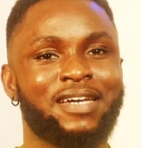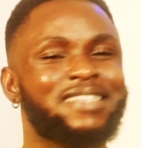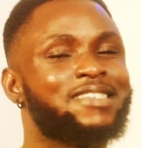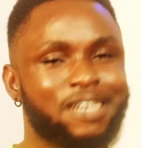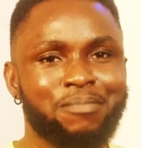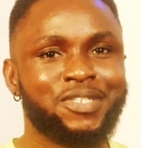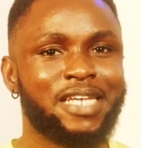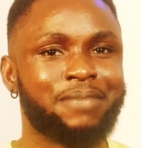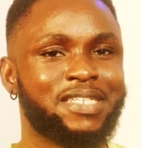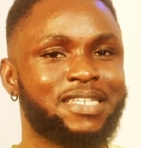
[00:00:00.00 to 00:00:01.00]
And
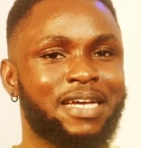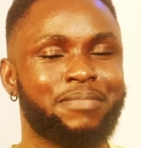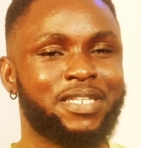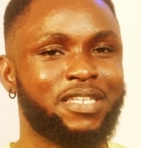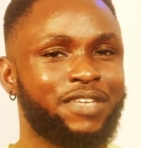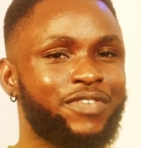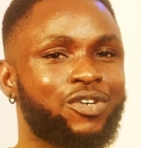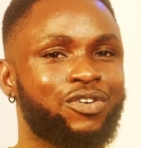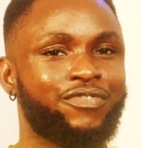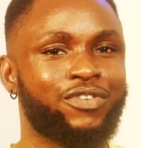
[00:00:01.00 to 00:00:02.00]
sometimes it can be
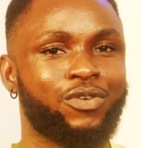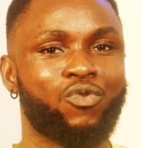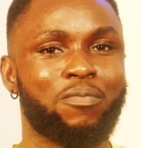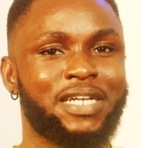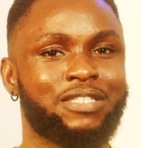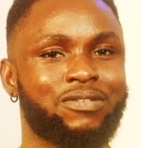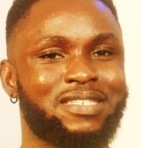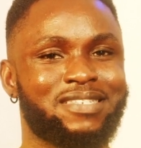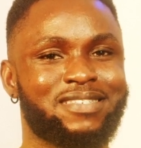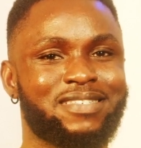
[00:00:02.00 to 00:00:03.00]
difficult for a woman to
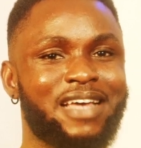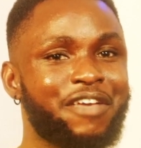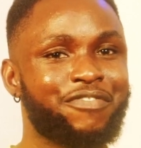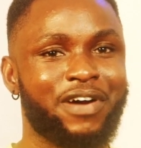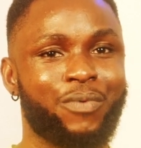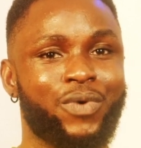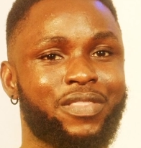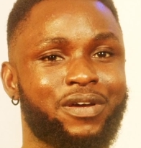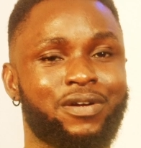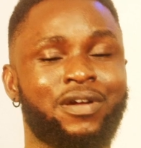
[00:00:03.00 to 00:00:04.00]
decipher
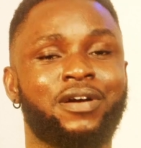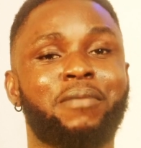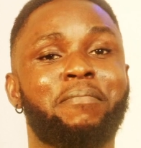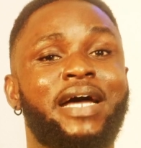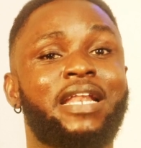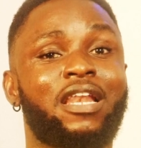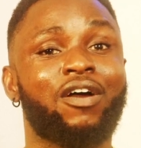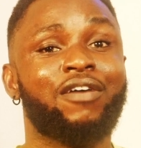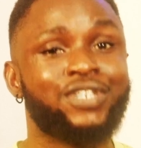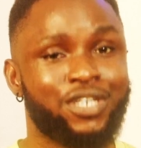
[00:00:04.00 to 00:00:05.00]
whether a man
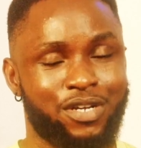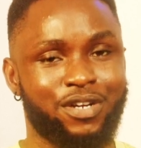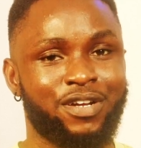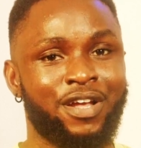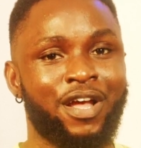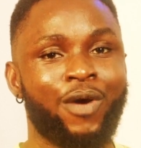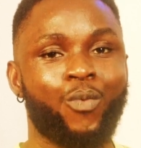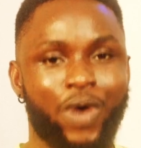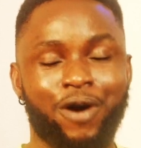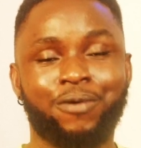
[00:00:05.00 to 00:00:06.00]
loves her.
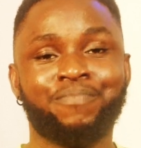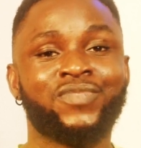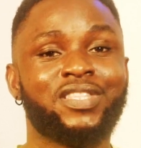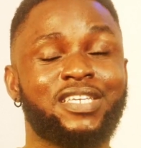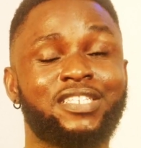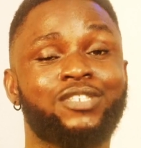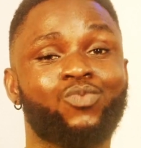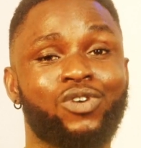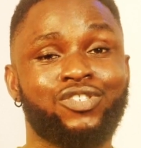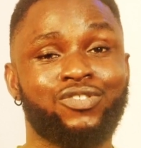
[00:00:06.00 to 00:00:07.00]
Well, this is
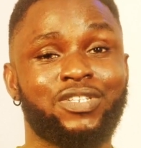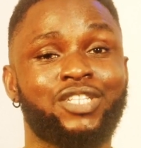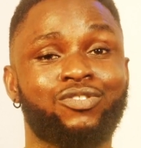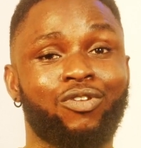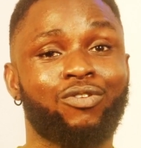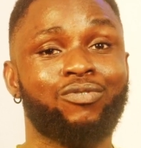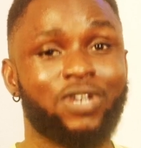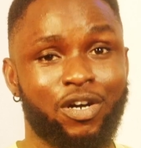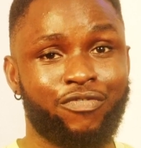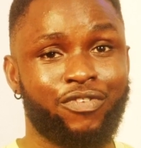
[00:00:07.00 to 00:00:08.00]
what you need to
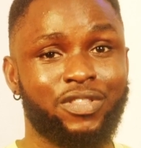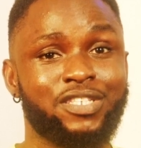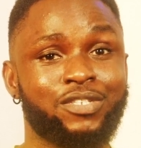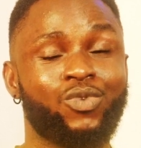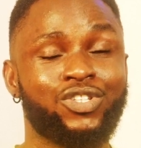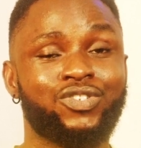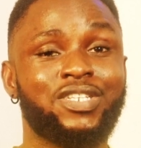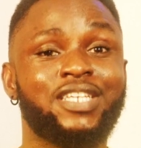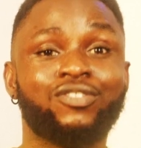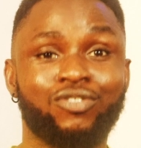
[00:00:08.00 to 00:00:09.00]
look out for. This is what you
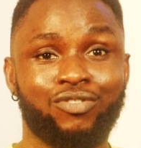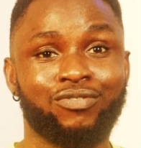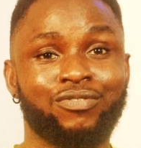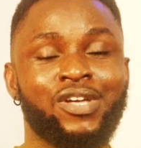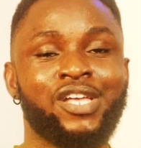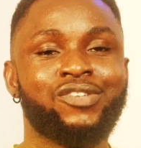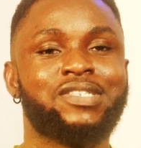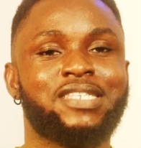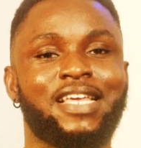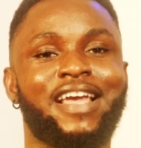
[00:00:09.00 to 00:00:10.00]
need to do. You
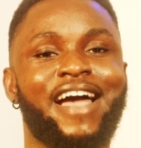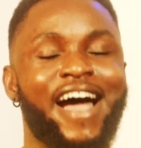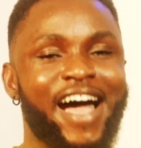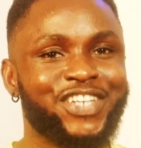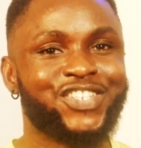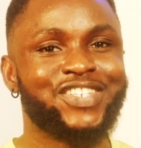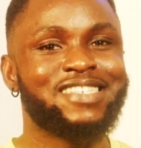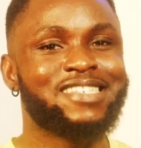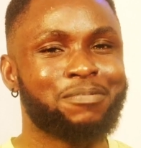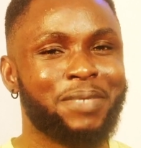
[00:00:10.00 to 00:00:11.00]
see, actions
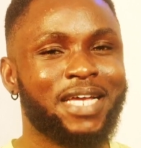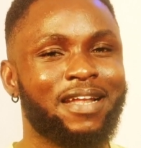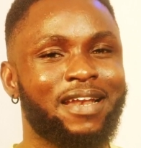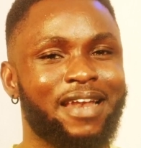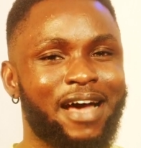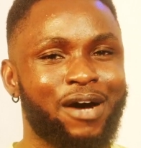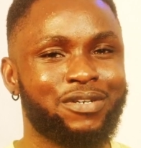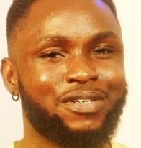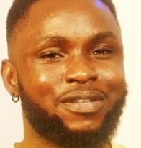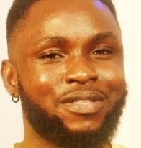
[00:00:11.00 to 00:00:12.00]
speak
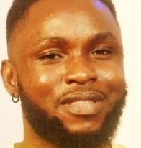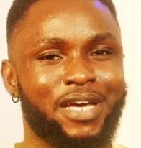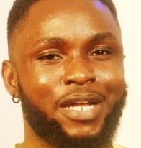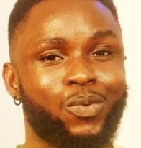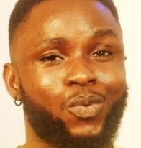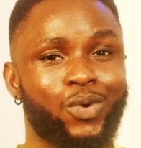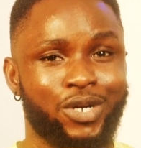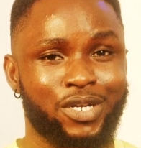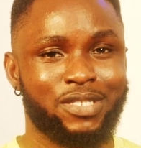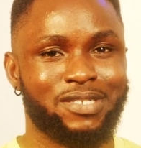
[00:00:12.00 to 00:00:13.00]
louder than
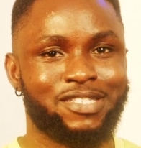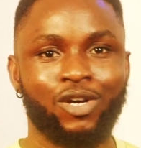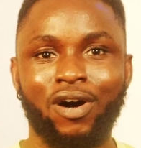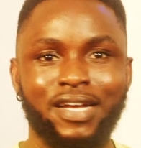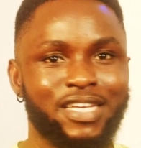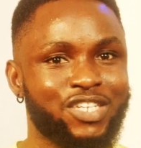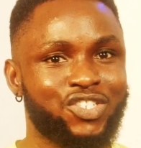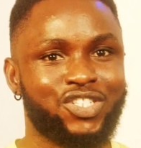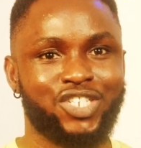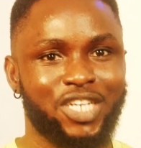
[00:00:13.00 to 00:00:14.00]
words. Talk
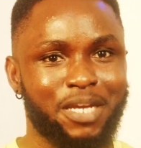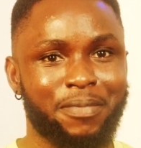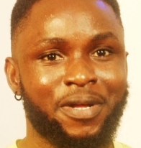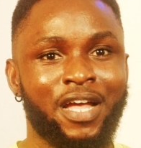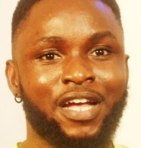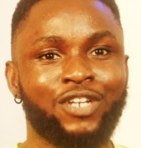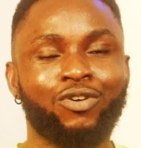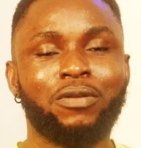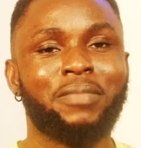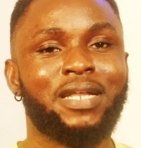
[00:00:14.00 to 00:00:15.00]
is cheap.
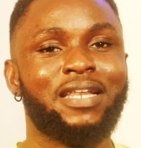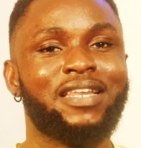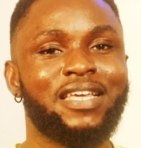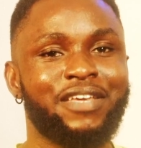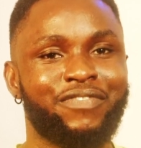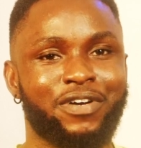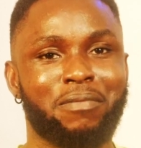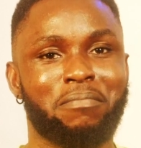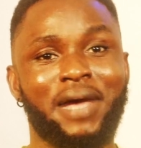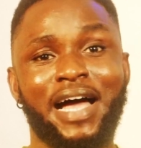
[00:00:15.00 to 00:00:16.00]
Don't believe a
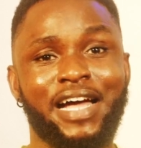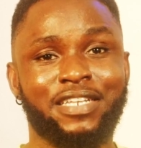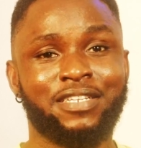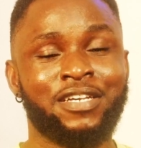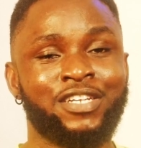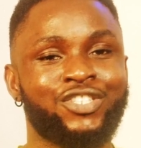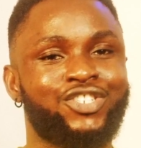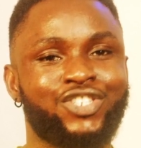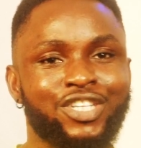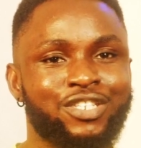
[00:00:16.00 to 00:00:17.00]
man
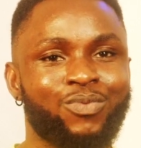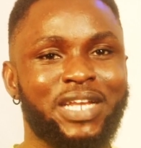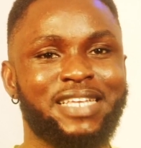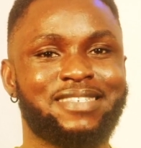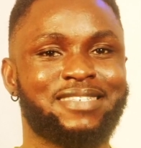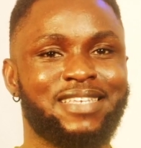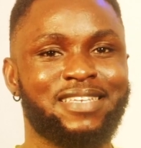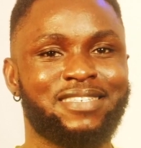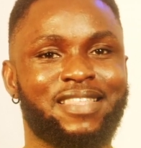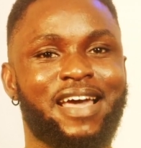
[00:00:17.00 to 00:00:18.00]
just when he
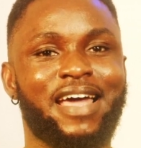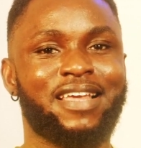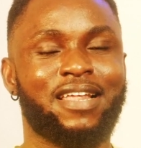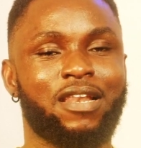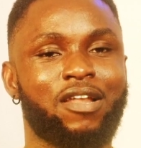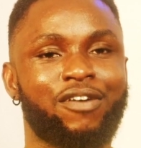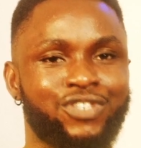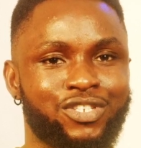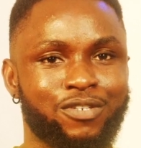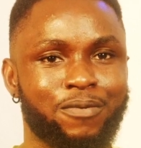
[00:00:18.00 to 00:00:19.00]
says that he
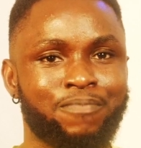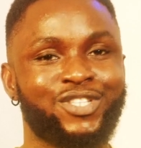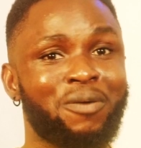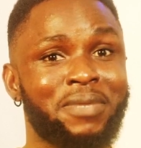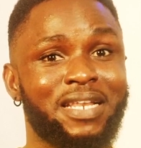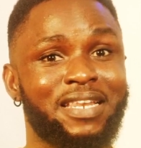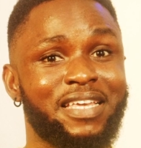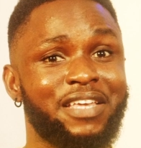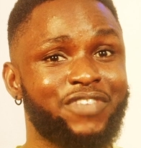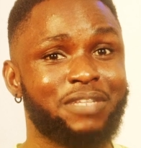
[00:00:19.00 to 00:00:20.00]
loves you. Don't
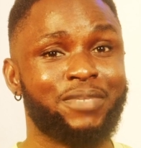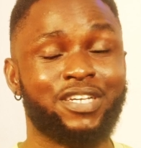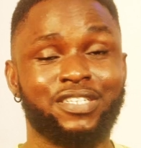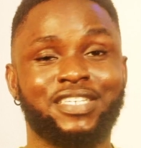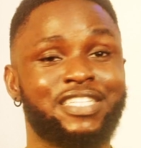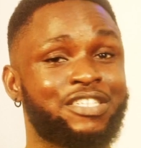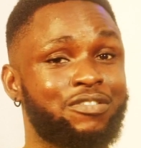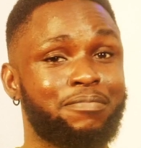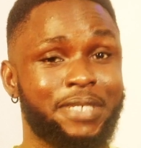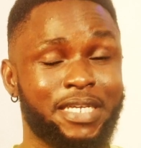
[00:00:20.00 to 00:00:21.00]
believe it because it
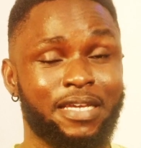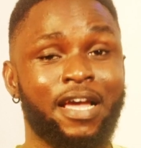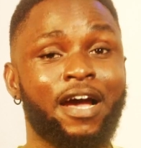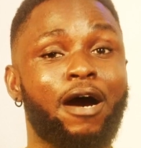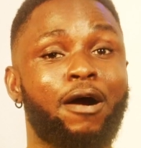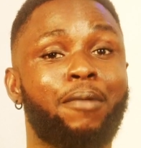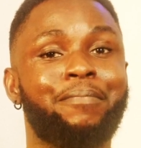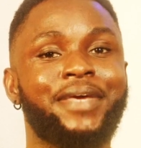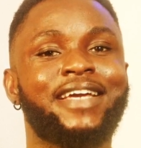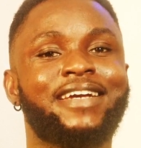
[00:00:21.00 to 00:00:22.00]
could be a
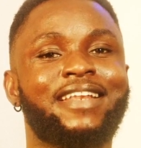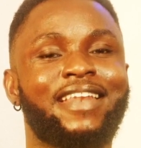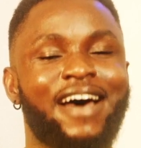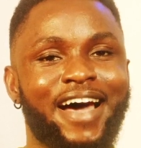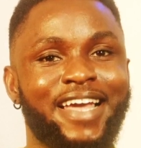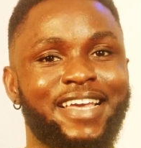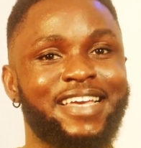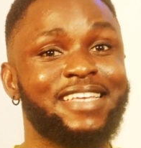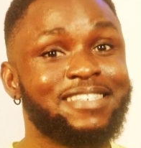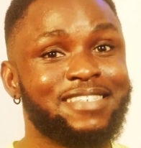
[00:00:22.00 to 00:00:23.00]
big lie.
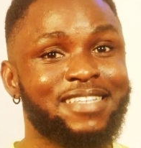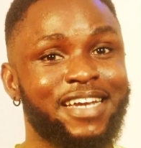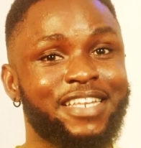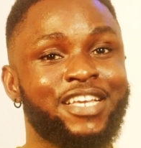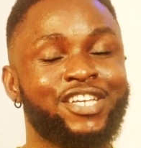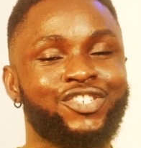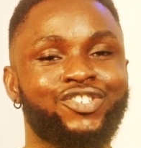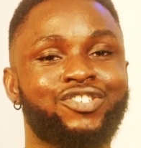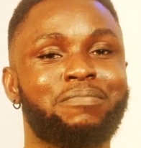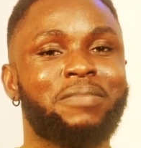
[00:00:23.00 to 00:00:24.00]
Instead, you
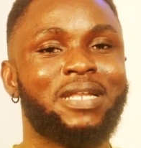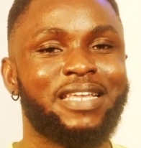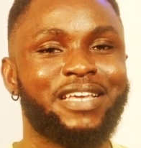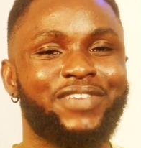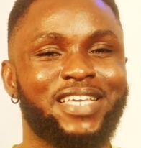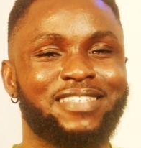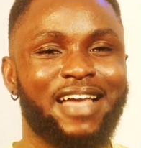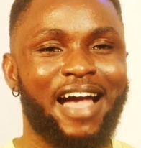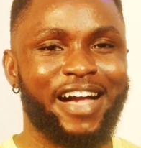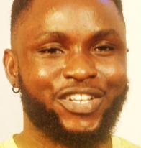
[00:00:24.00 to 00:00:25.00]
should believe his
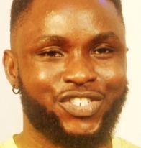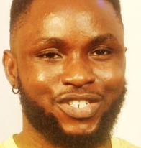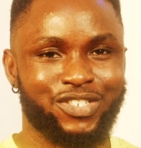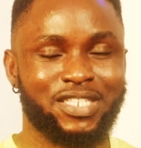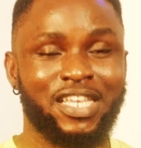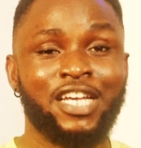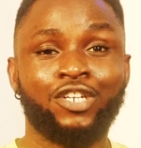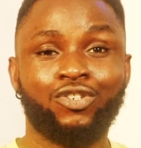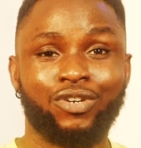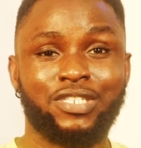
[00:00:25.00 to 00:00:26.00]
actions.
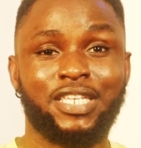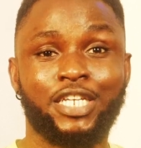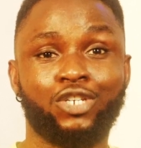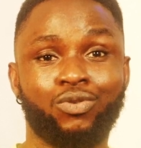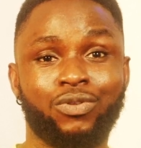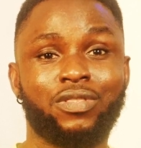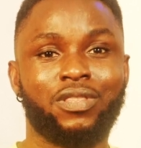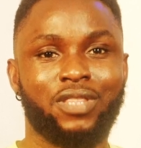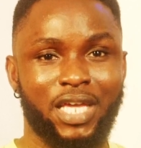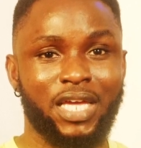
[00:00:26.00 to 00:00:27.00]
Does he do
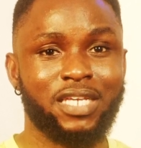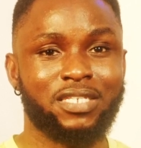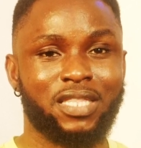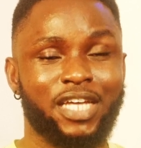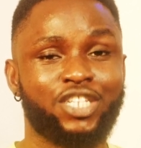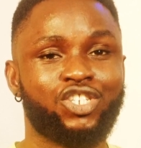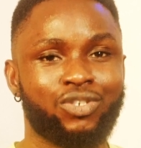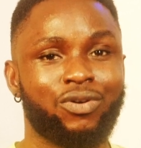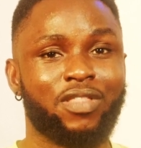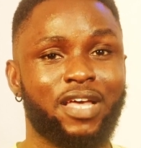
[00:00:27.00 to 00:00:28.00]
things that
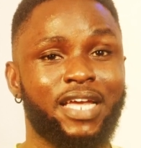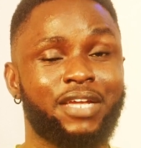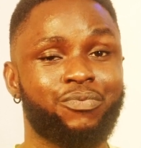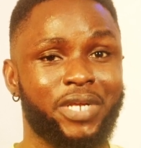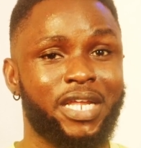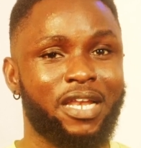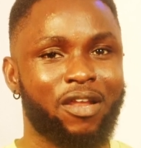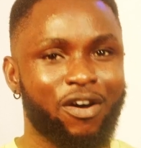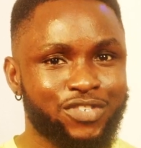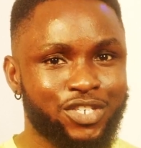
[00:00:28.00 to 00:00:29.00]
show that he really
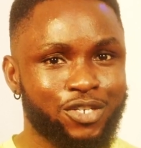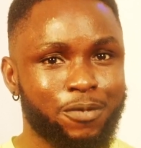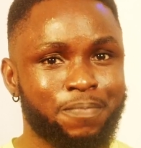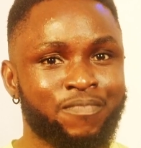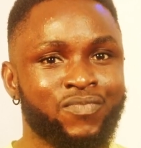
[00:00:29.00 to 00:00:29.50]
loves you?